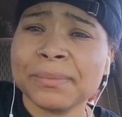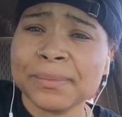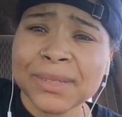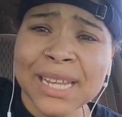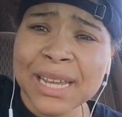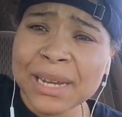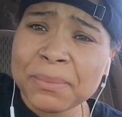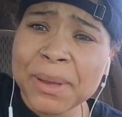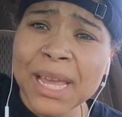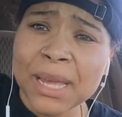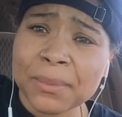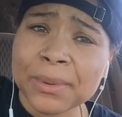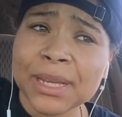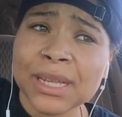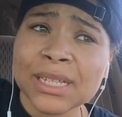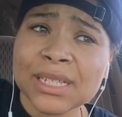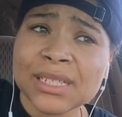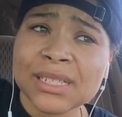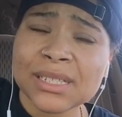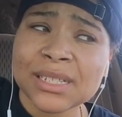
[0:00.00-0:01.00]
Dead
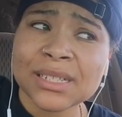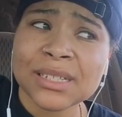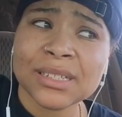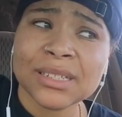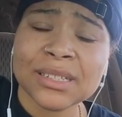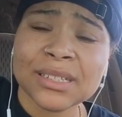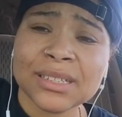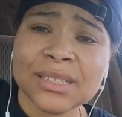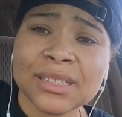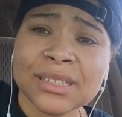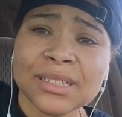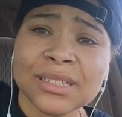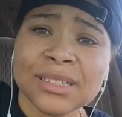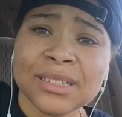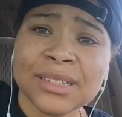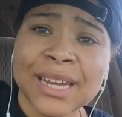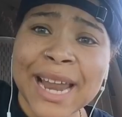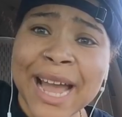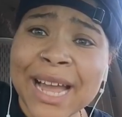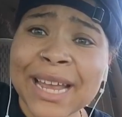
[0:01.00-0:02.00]
babies.
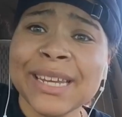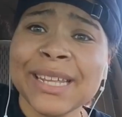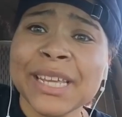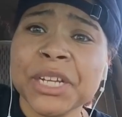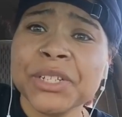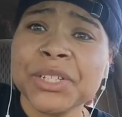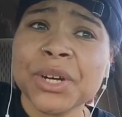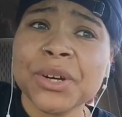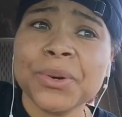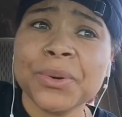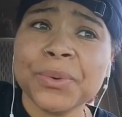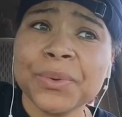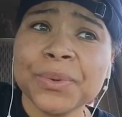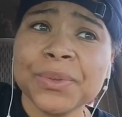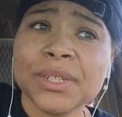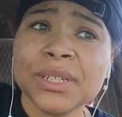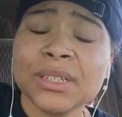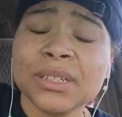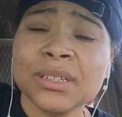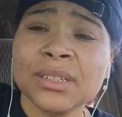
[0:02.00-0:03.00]
9 years old.
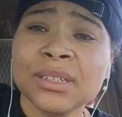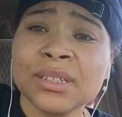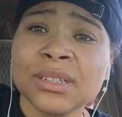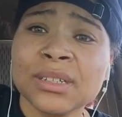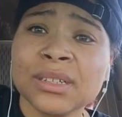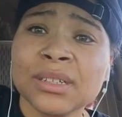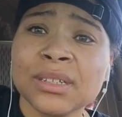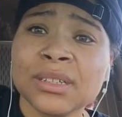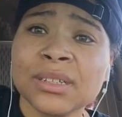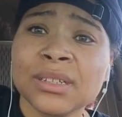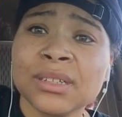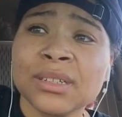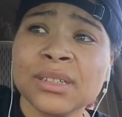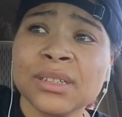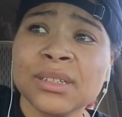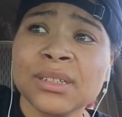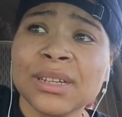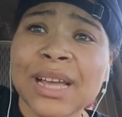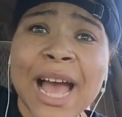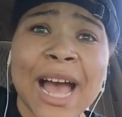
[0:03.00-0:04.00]

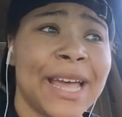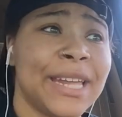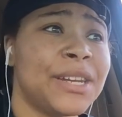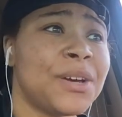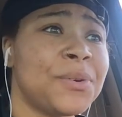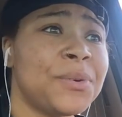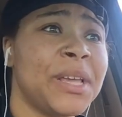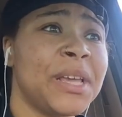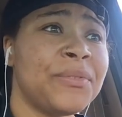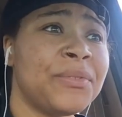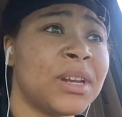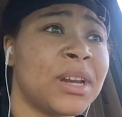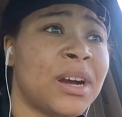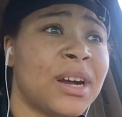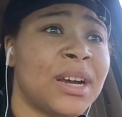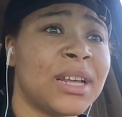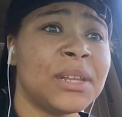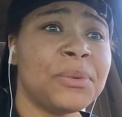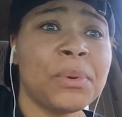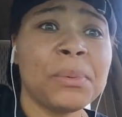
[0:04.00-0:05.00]
I don't even
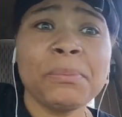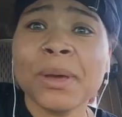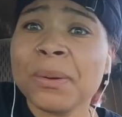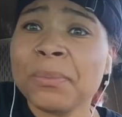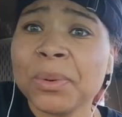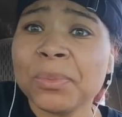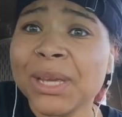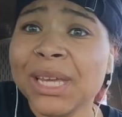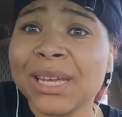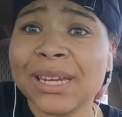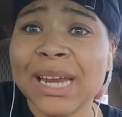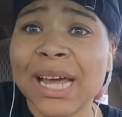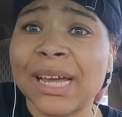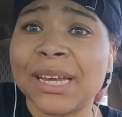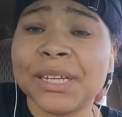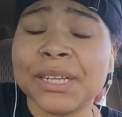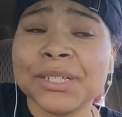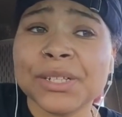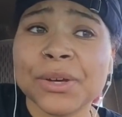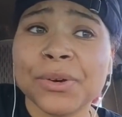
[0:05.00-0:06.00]
hardly remember being
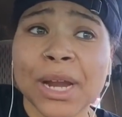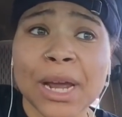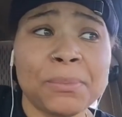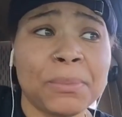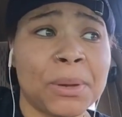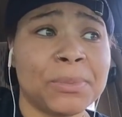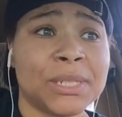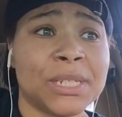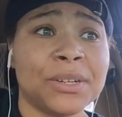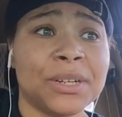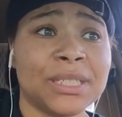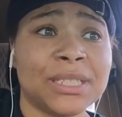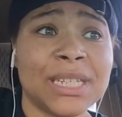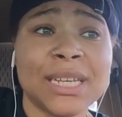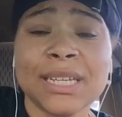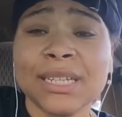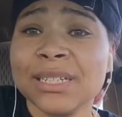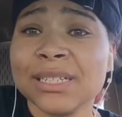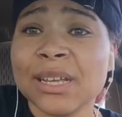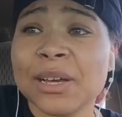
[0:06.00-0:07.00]
9 years old. I remember turning
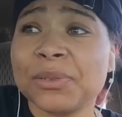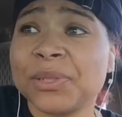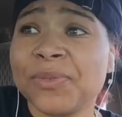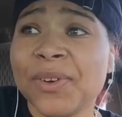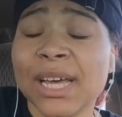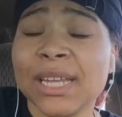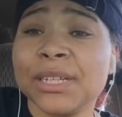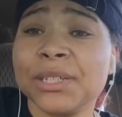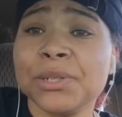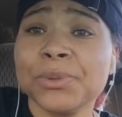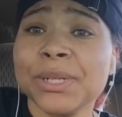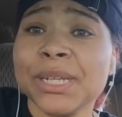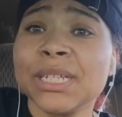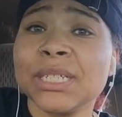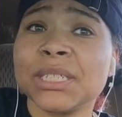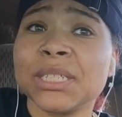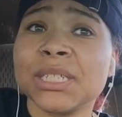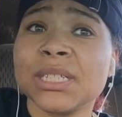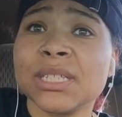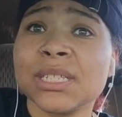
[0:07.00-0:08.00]
10 because I was finally 2
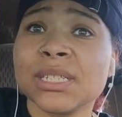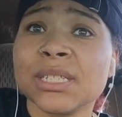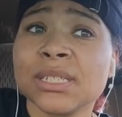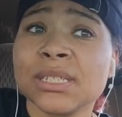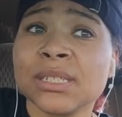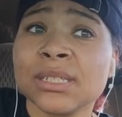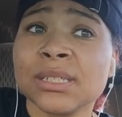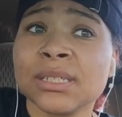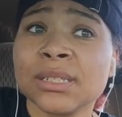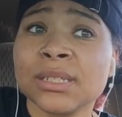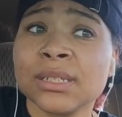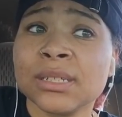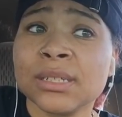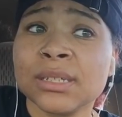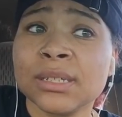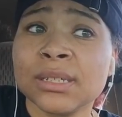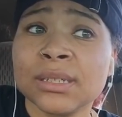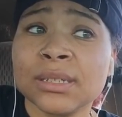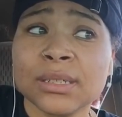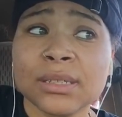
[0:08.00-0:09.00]
digits.
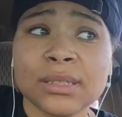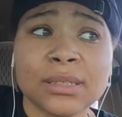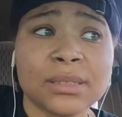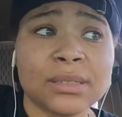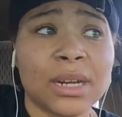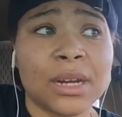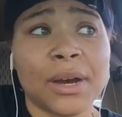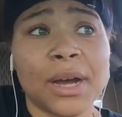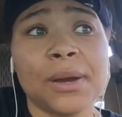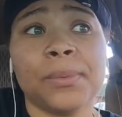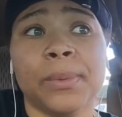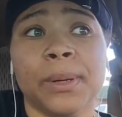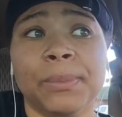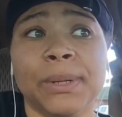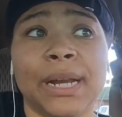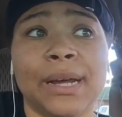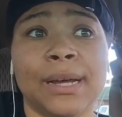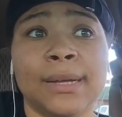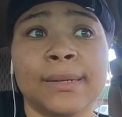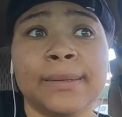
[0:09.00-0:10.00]
No, I
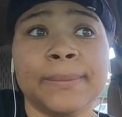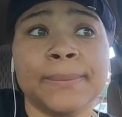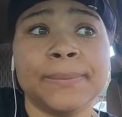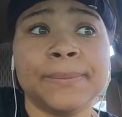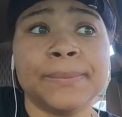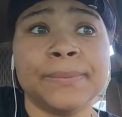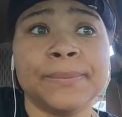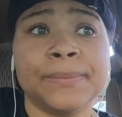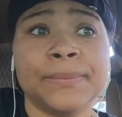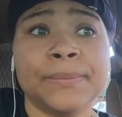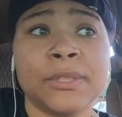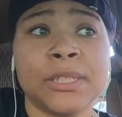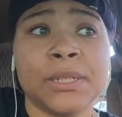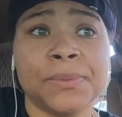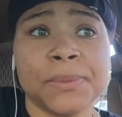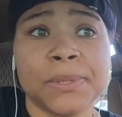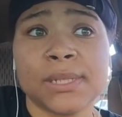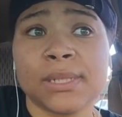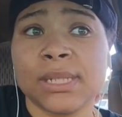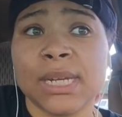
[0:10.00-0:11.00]
remember 9.
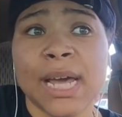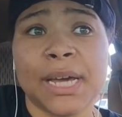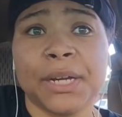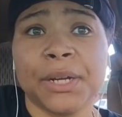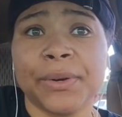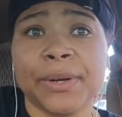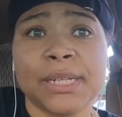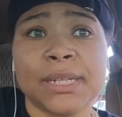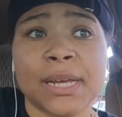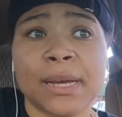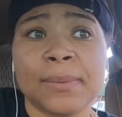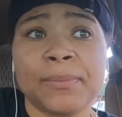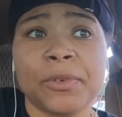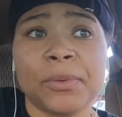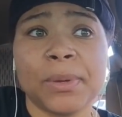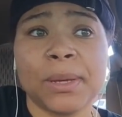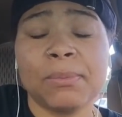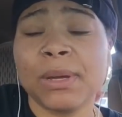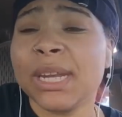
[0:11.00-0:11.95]
It was not a great time for me.